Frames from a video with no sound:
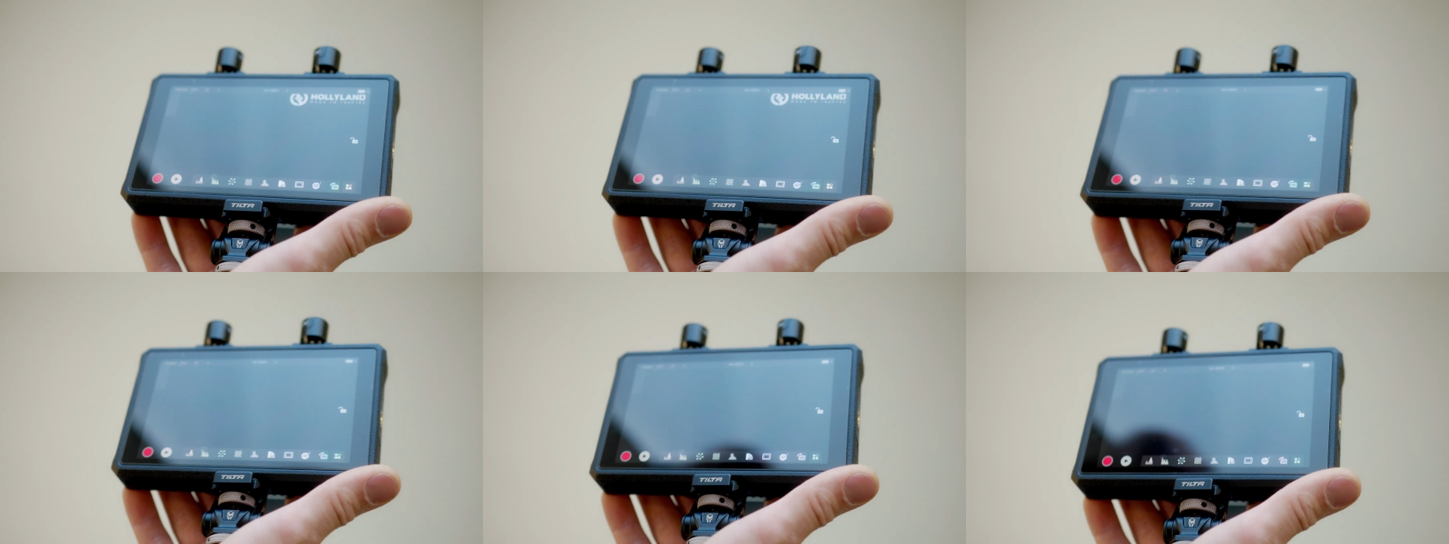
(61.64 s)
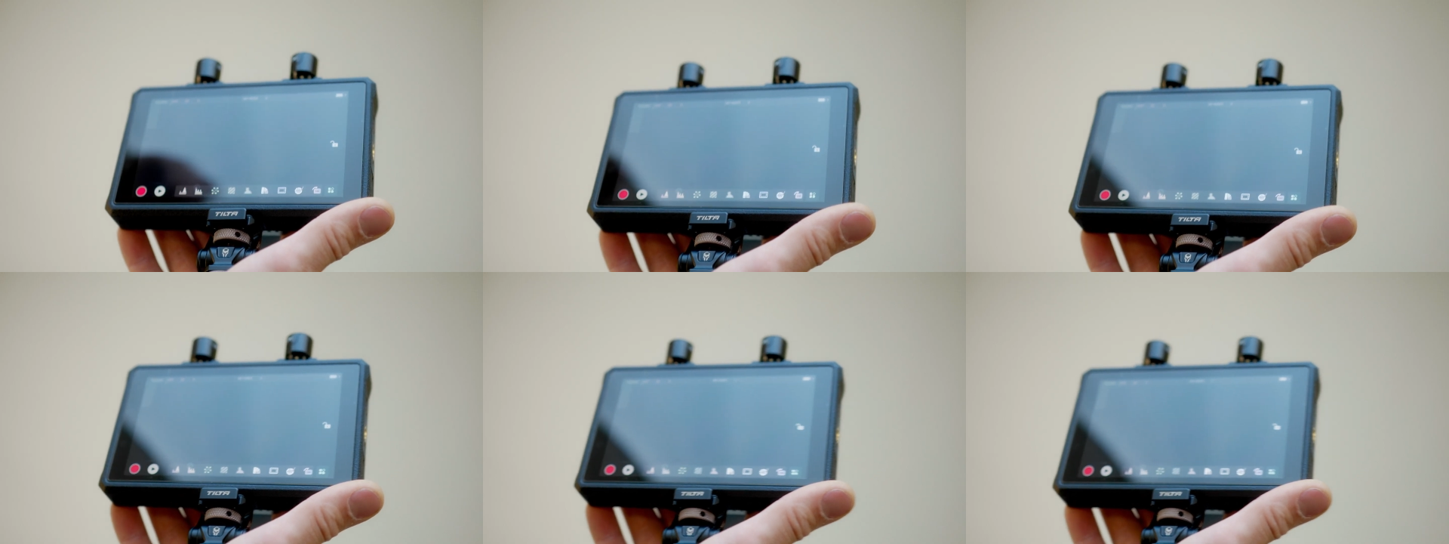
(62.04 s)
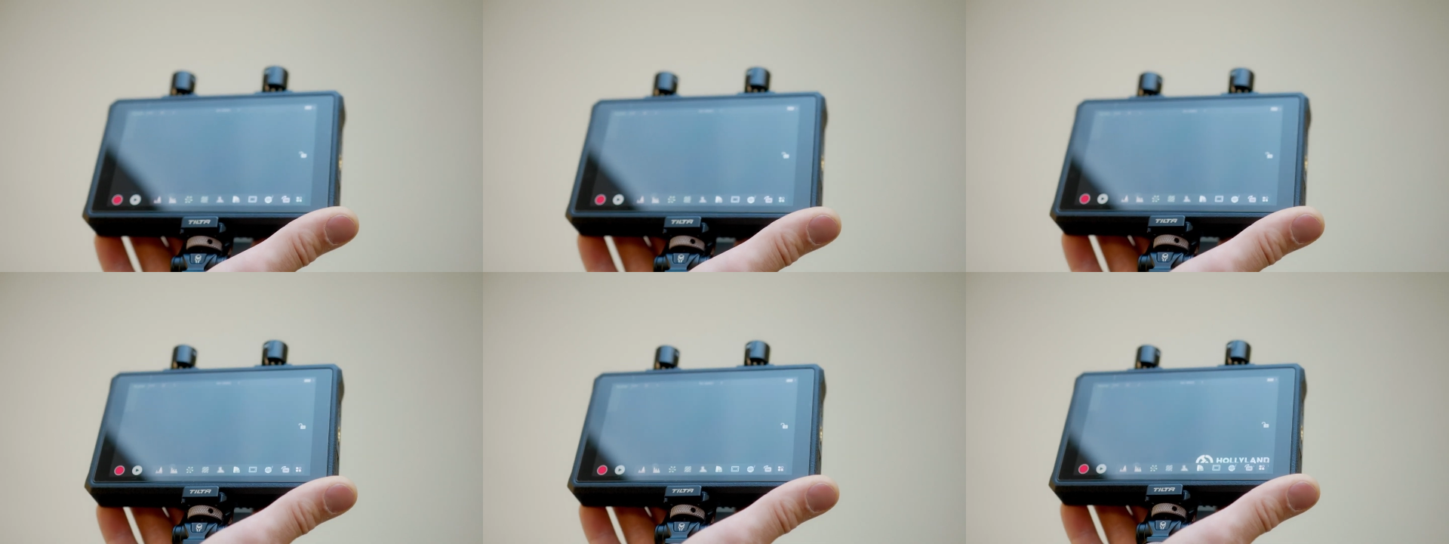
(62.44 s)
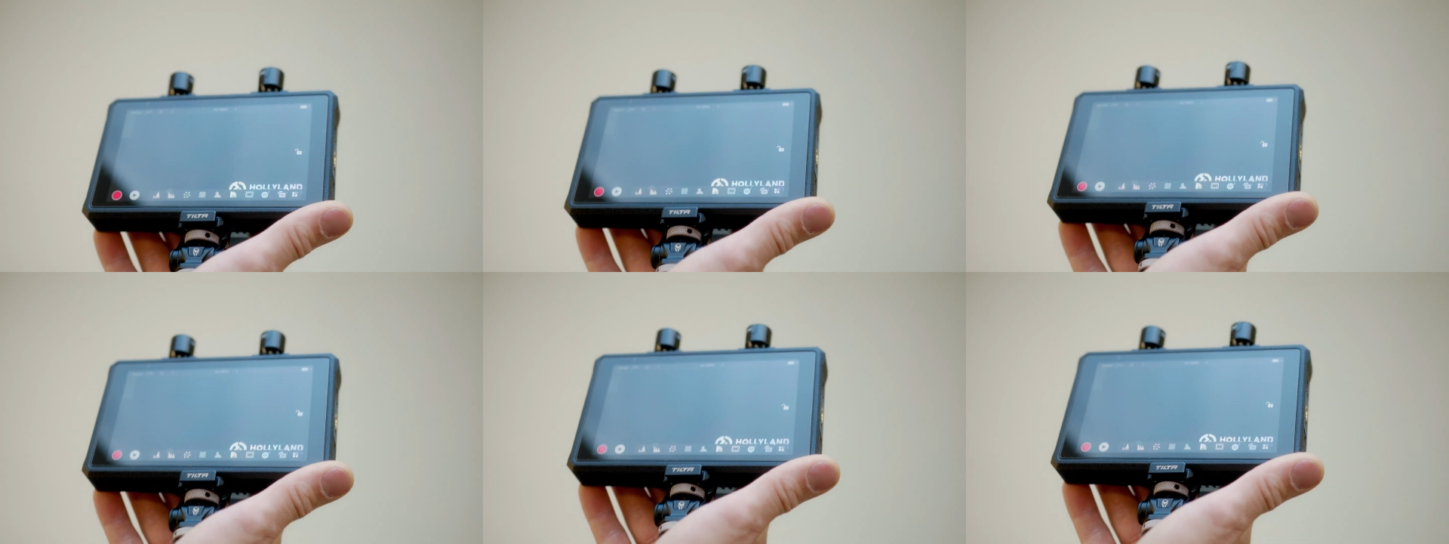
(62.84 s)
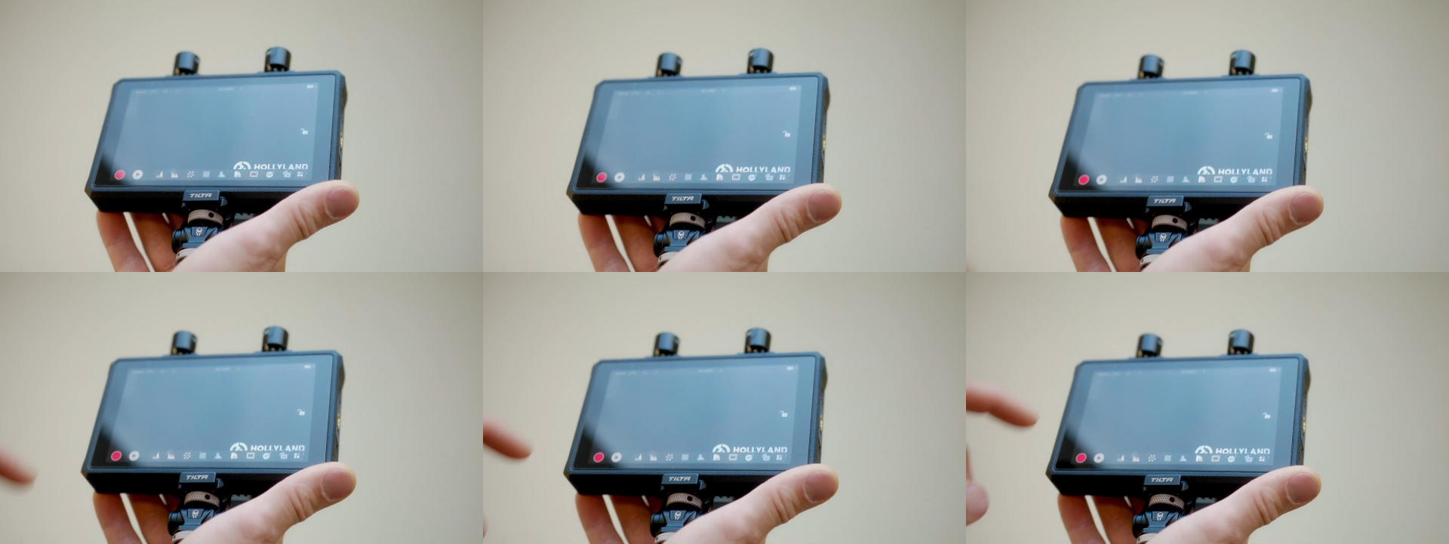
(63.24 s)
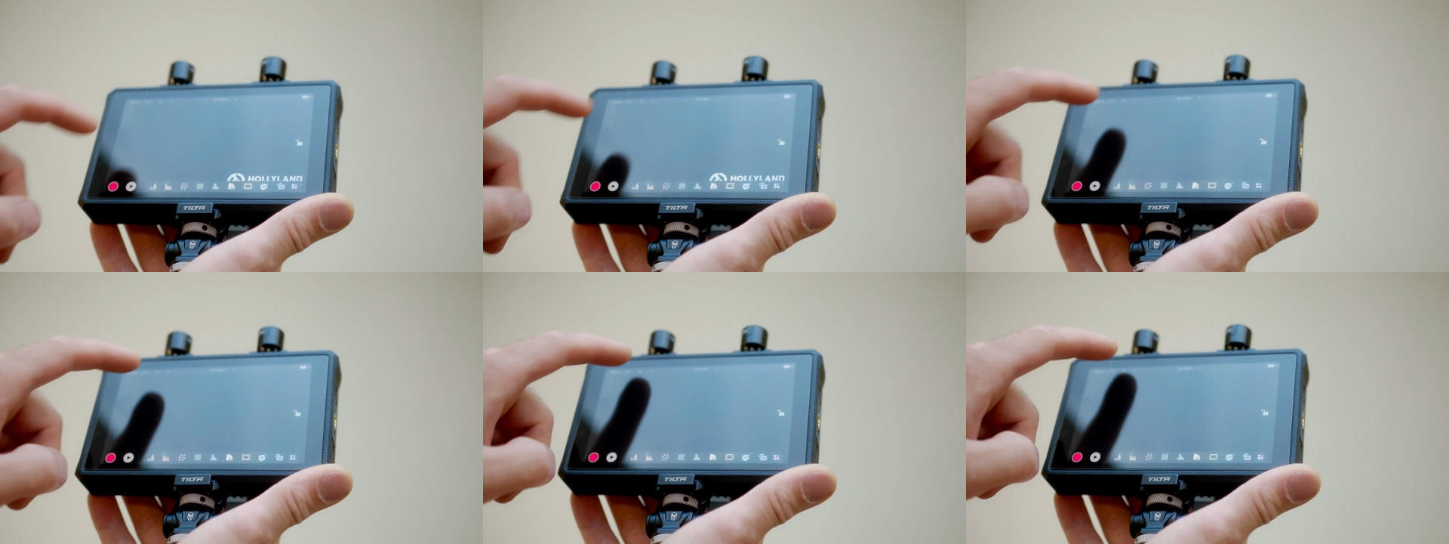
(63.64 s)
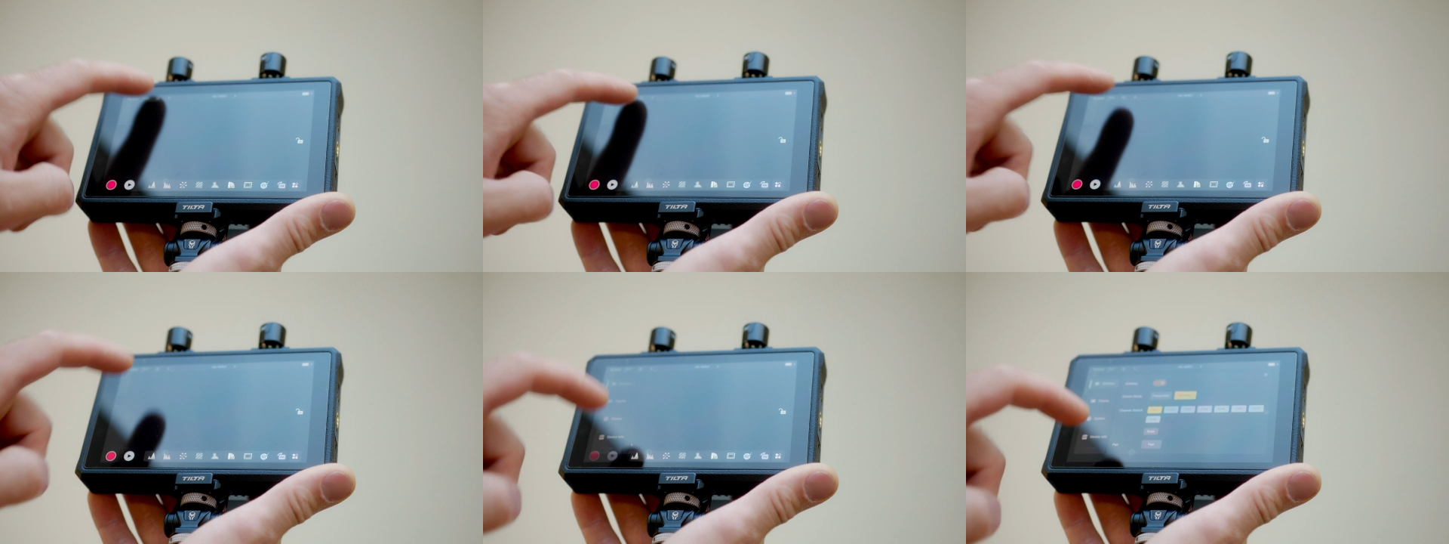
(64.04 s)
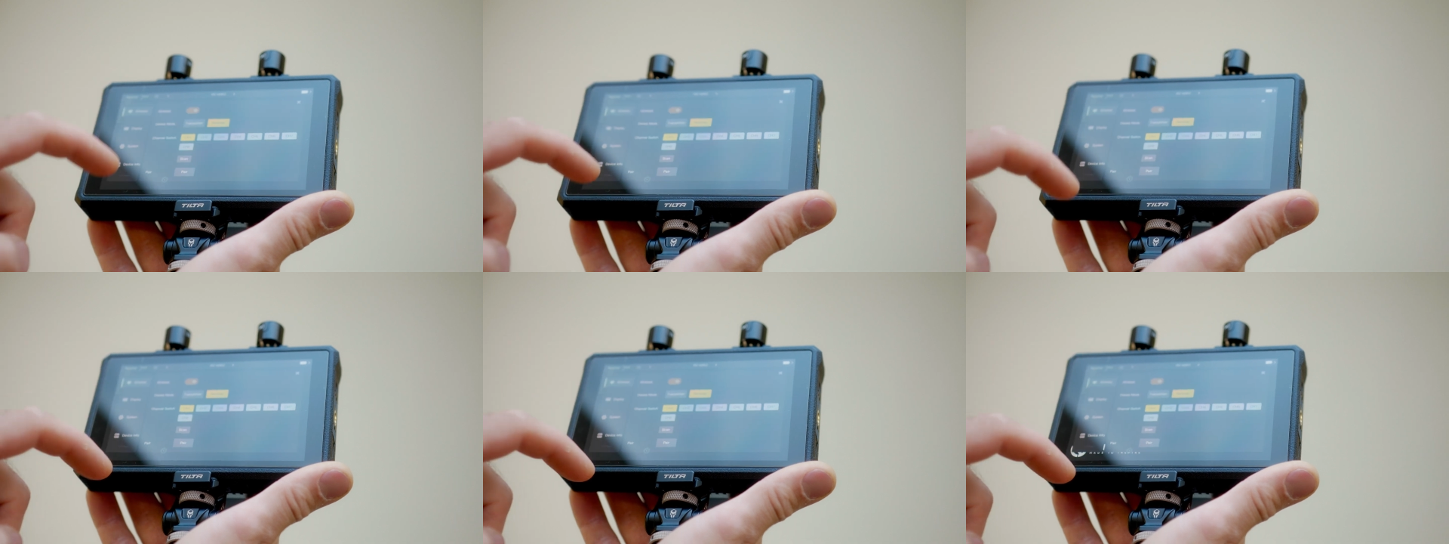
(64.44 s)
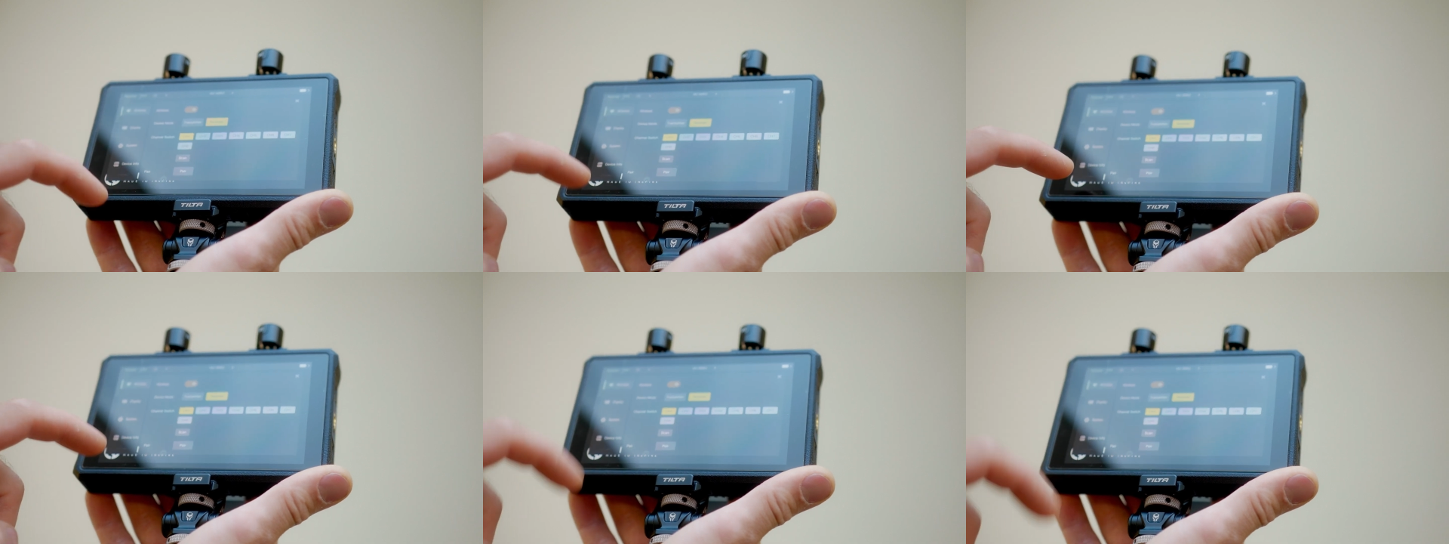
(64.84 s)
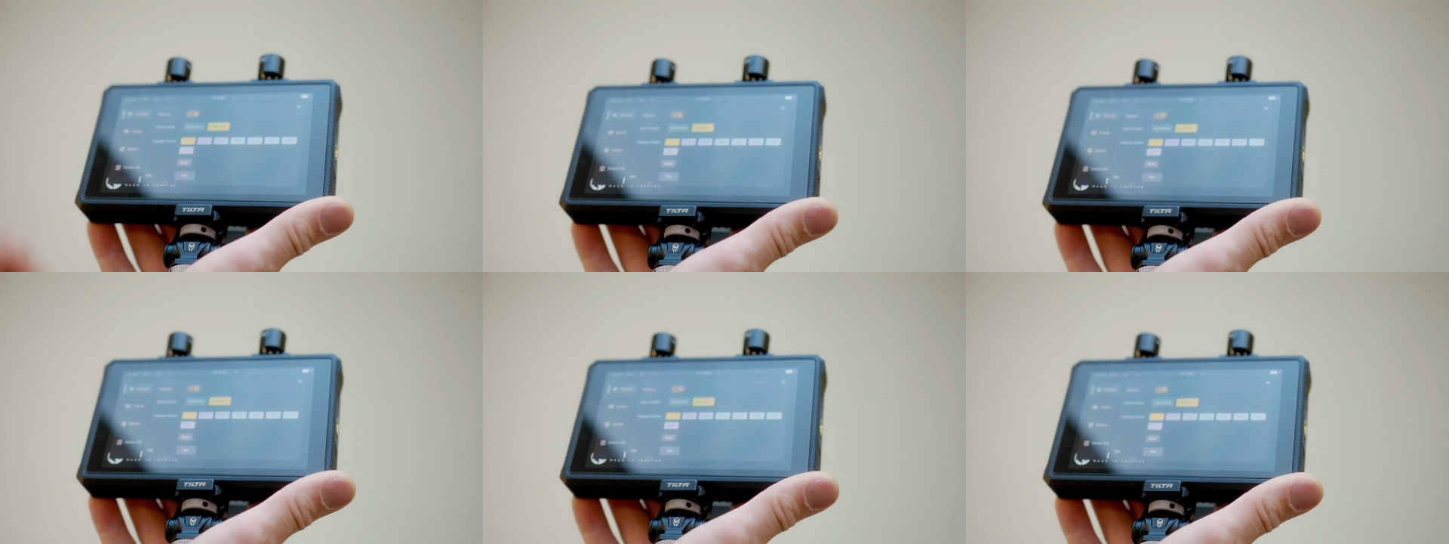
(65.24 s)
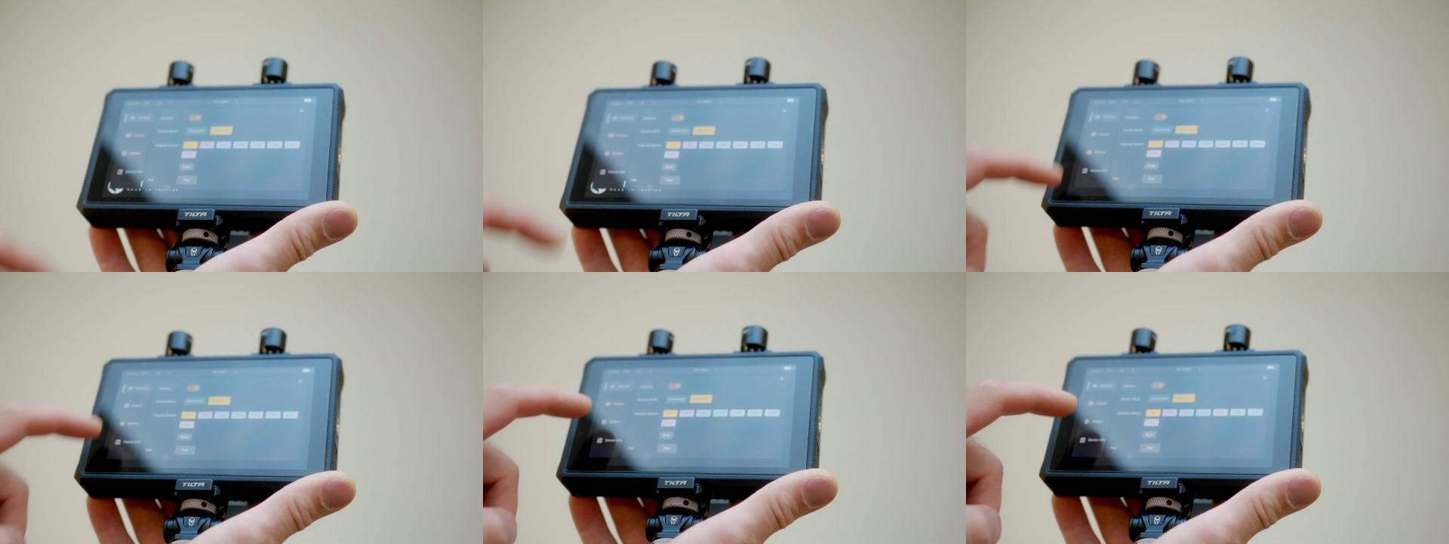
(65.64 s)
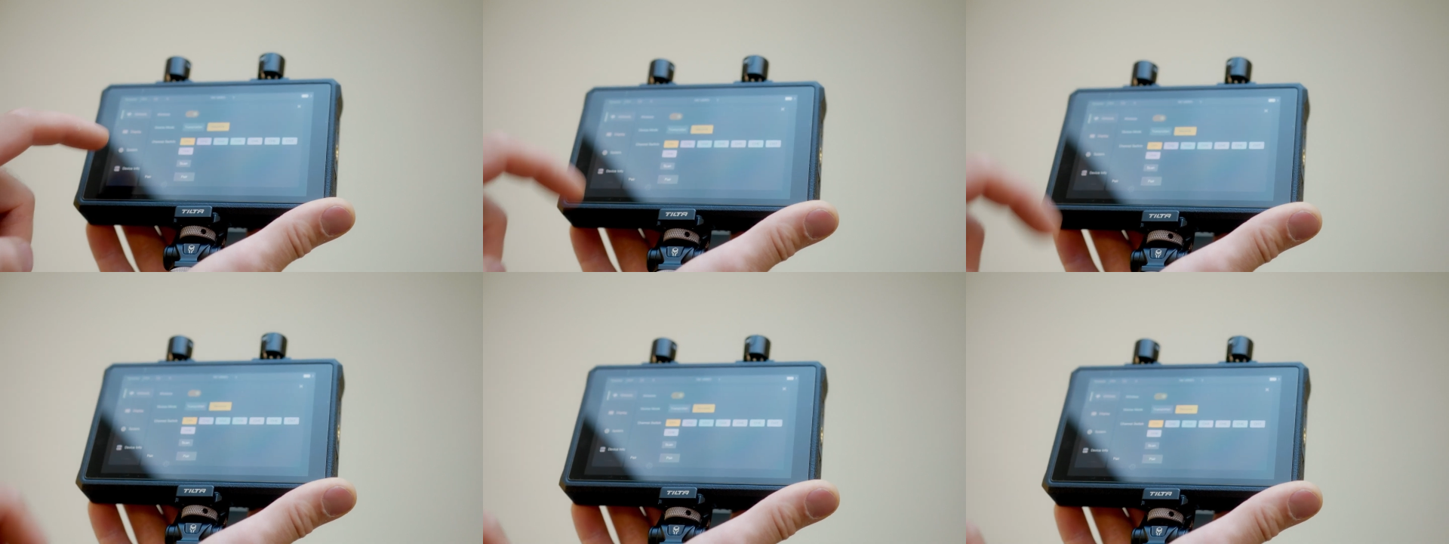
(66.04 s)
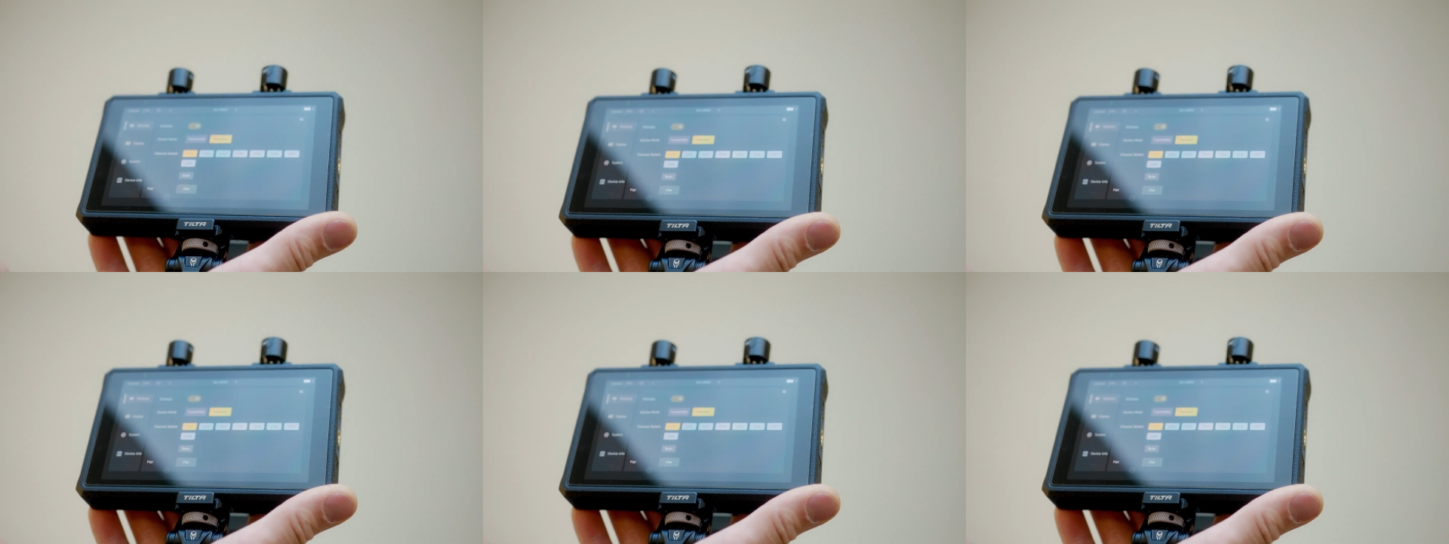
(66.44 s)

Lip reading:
(no speaker visible)